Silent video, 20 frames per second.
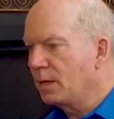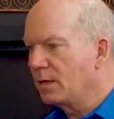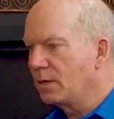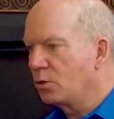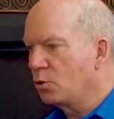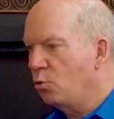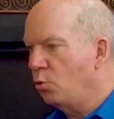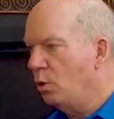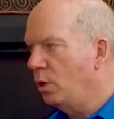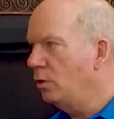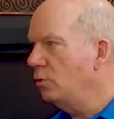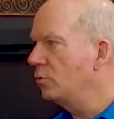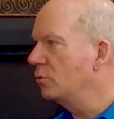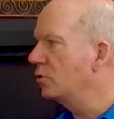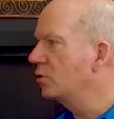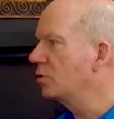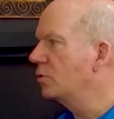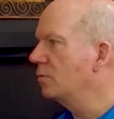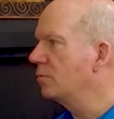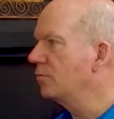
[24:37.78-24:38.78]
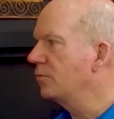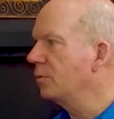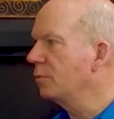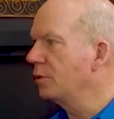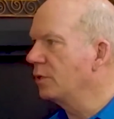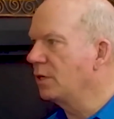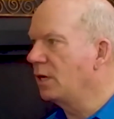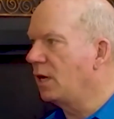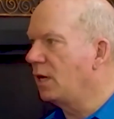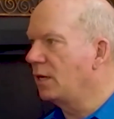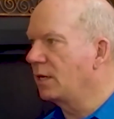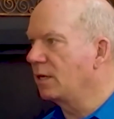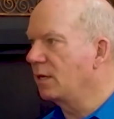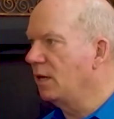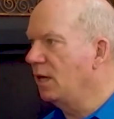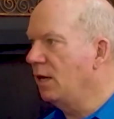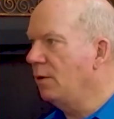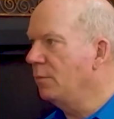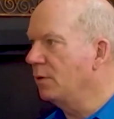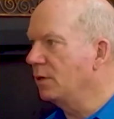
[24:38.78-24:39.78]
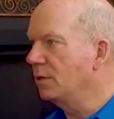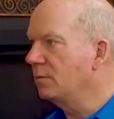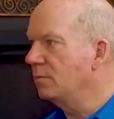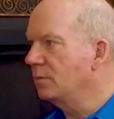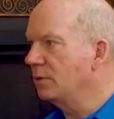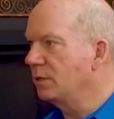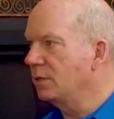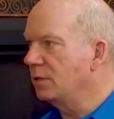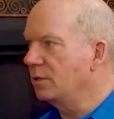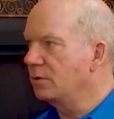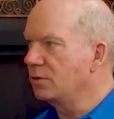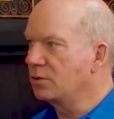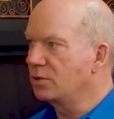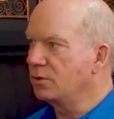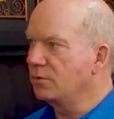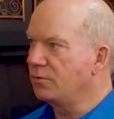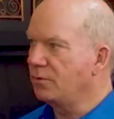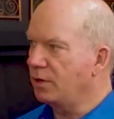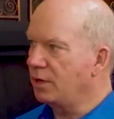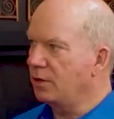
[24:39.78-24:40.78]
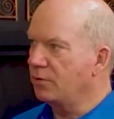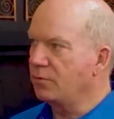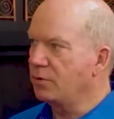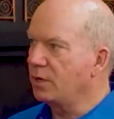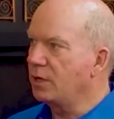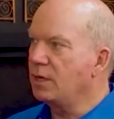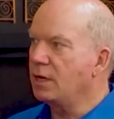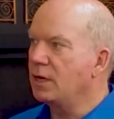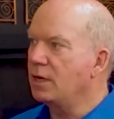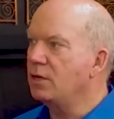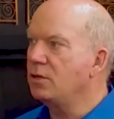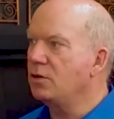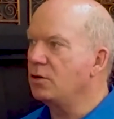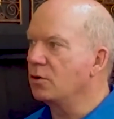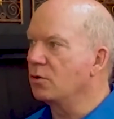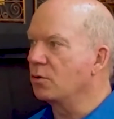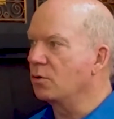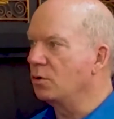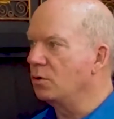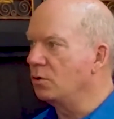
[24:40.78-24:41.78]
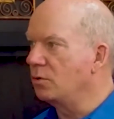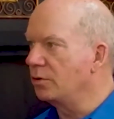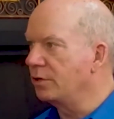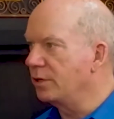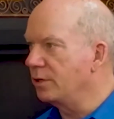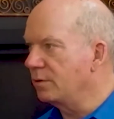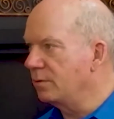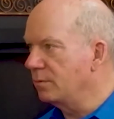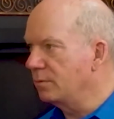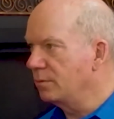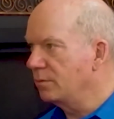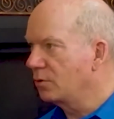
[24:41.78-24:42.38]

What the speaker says: quotes from the Dalai Lama is, if every 8-year-old